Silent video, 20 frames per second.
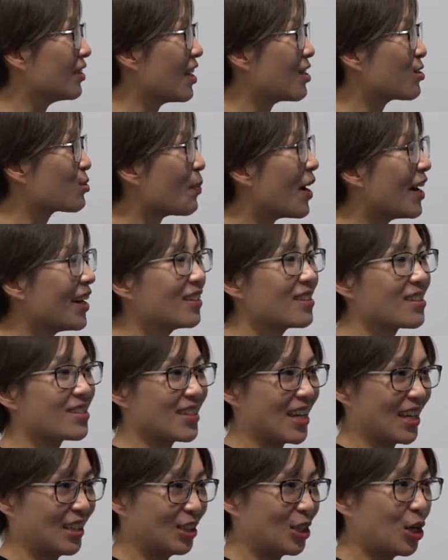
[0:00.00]
That's my
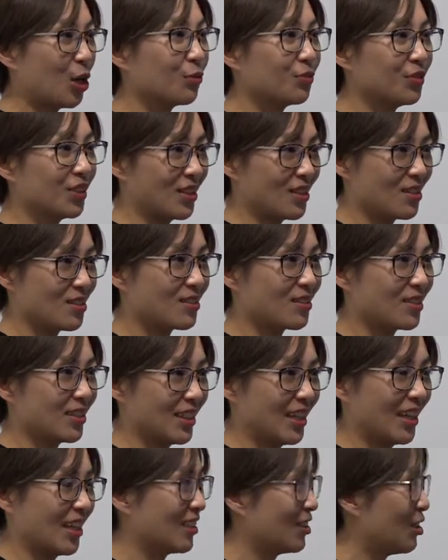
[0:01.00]
understanding of this.
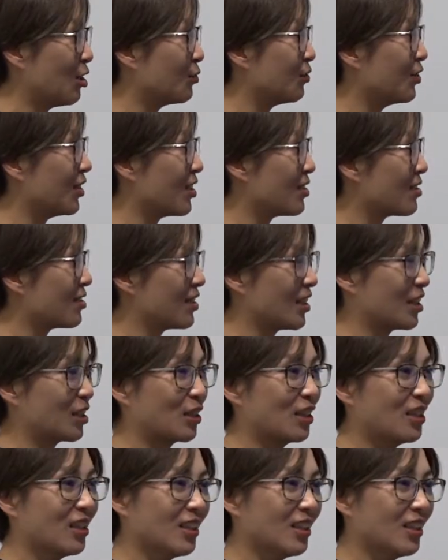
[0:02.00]
Yeah, of this thing.